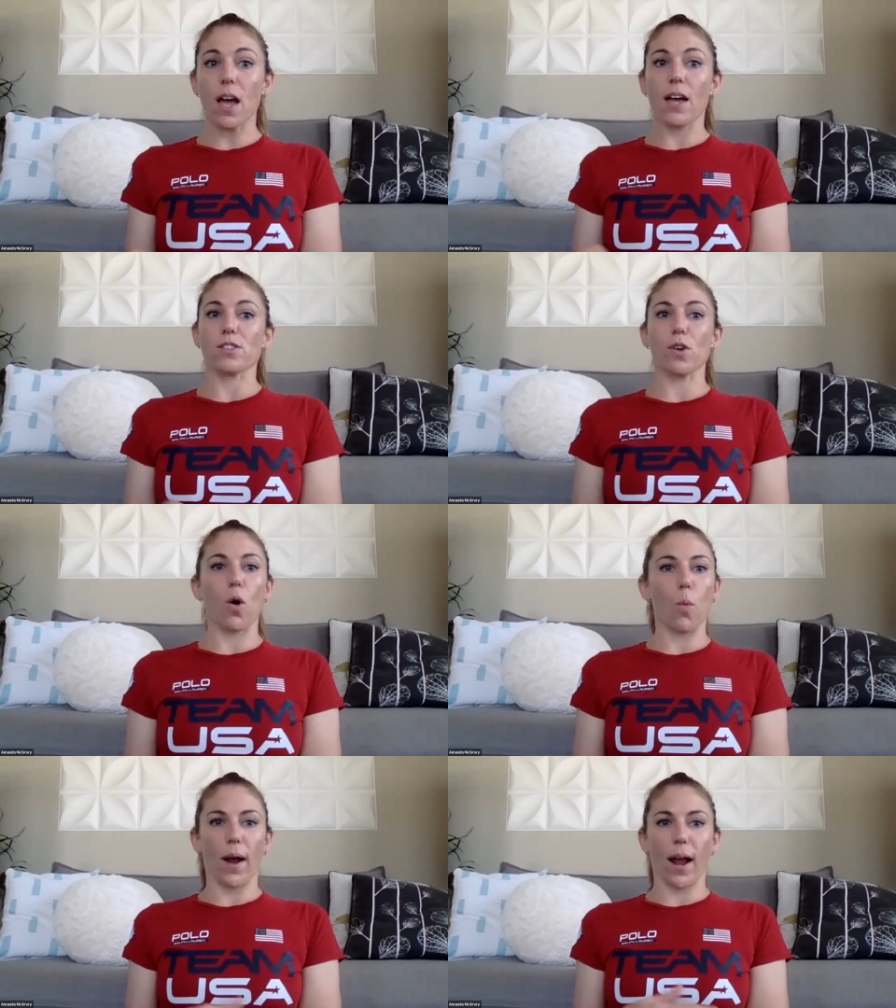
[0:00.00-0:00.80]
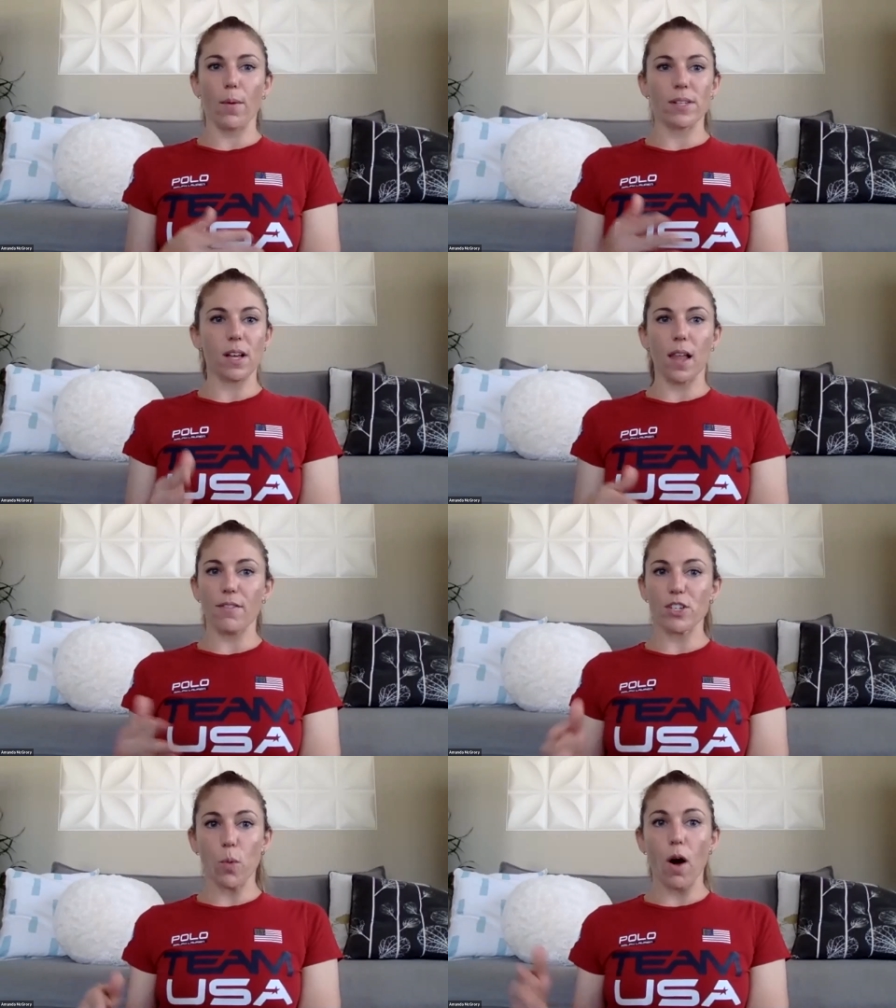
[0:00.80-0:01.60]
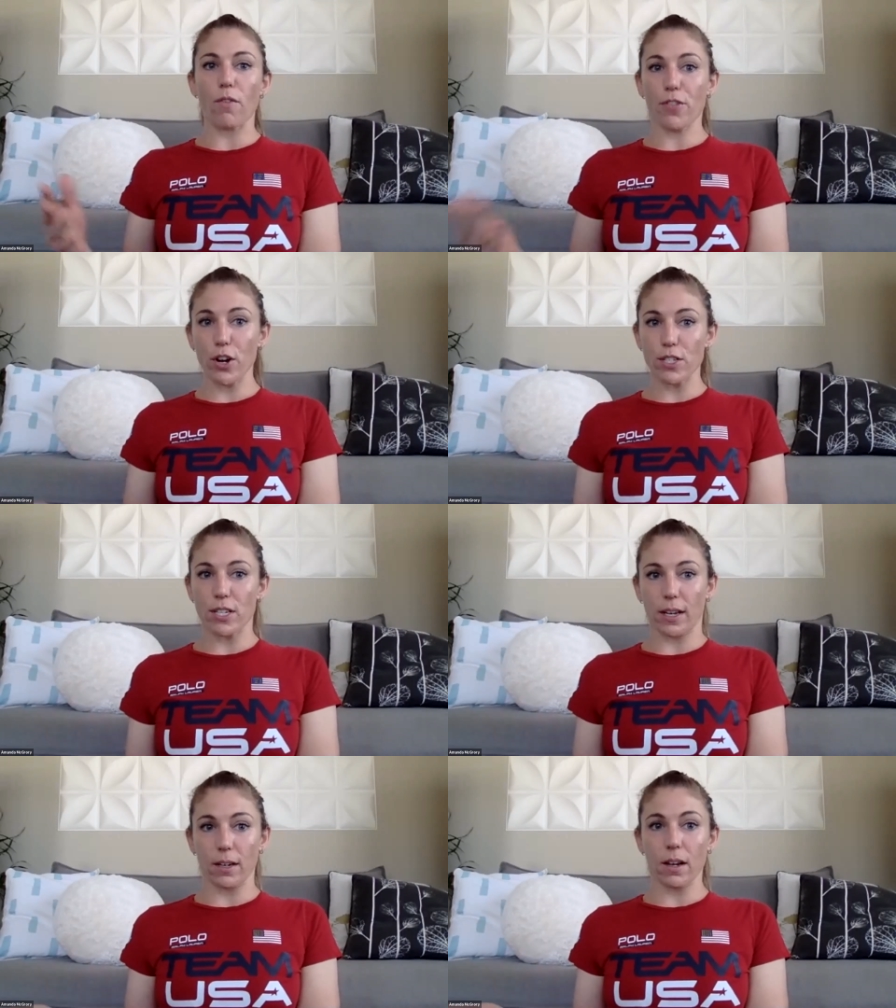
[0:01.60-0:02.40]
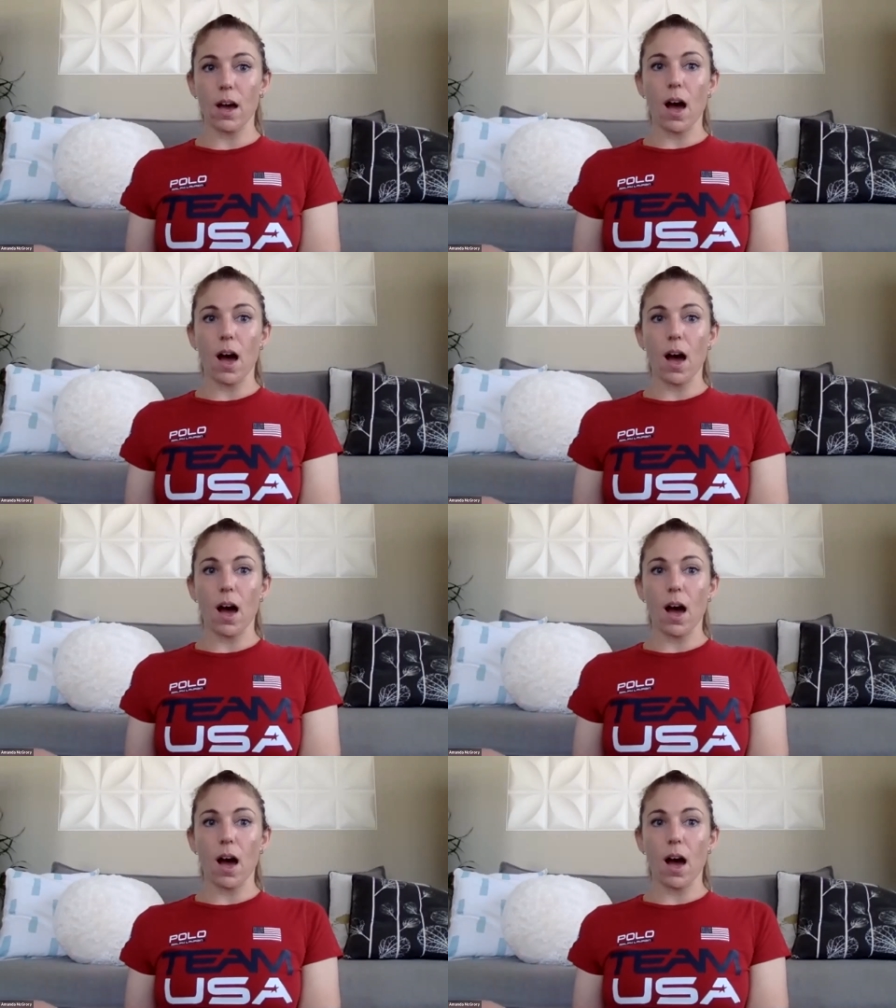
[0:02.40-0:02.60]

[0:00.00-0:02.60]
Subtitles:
And so when I was 11, 12, 13,